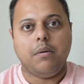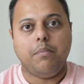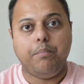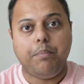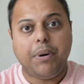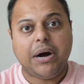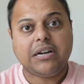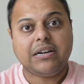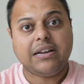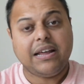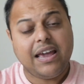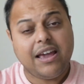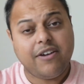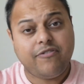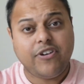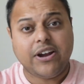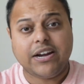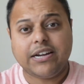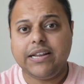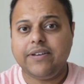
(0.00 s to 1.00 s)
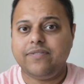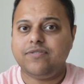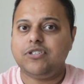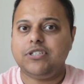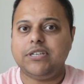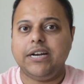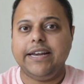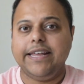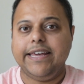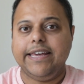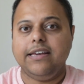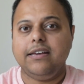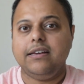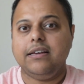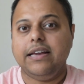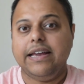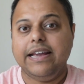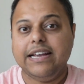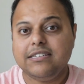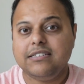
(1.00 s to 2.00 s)
But effective studying
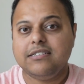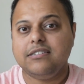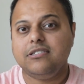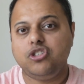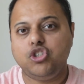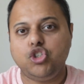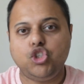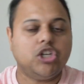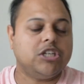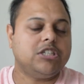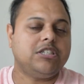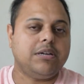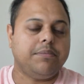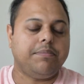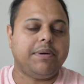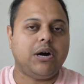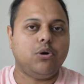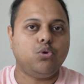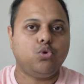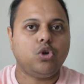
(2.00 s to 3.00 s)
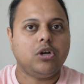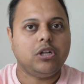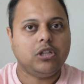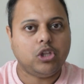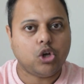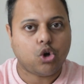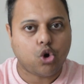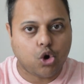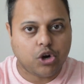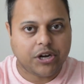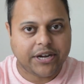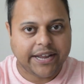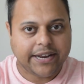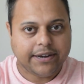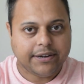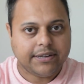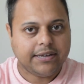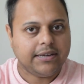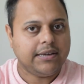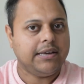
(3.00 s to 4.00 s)
isn't just about the
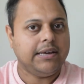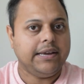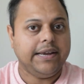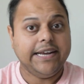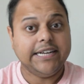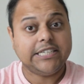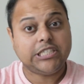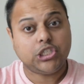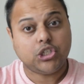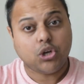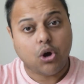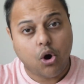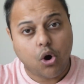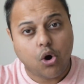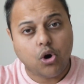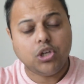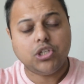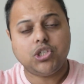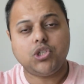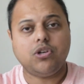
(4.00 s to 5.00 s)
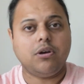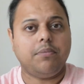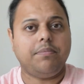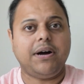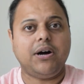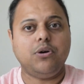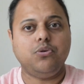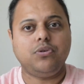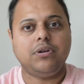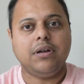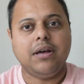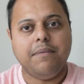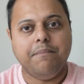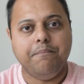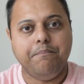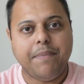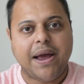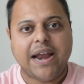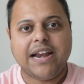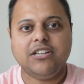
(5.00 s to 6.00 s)
content. It's also about
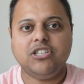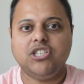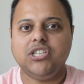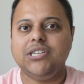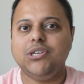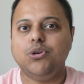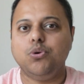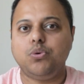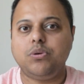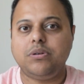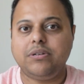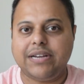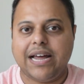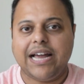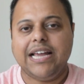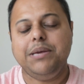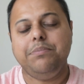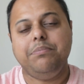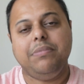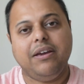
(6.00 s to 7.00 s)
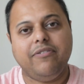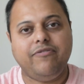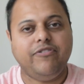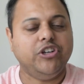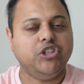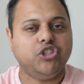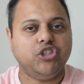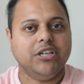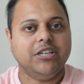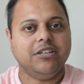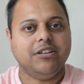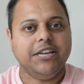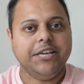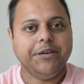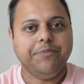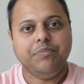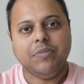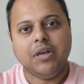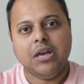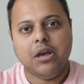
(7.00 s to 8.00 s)
managing your time efficiently.